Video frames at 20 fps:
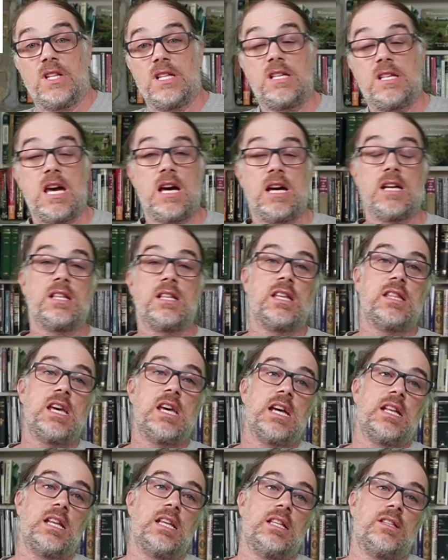yeah,
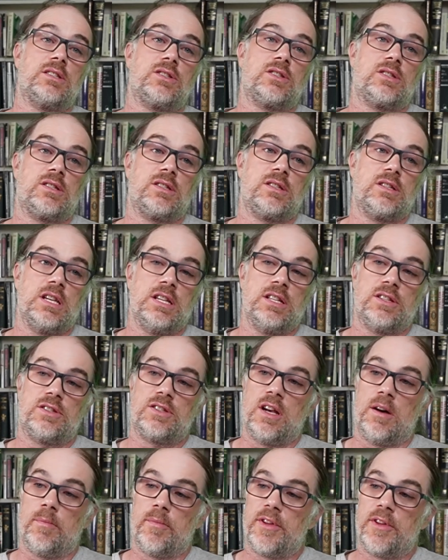that is
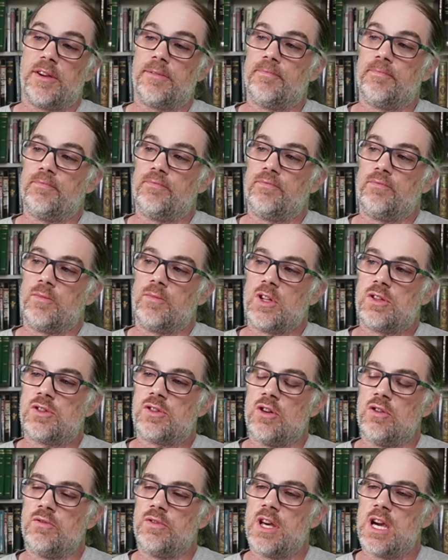something.
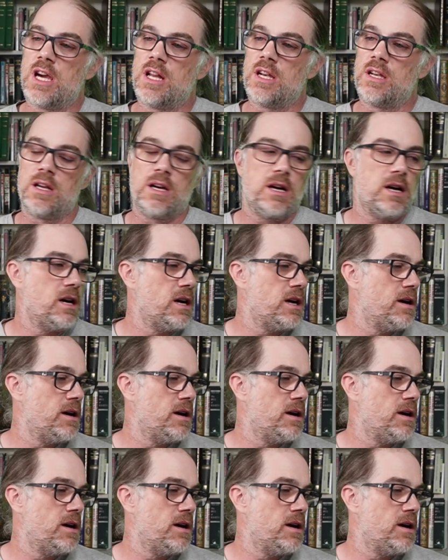So then,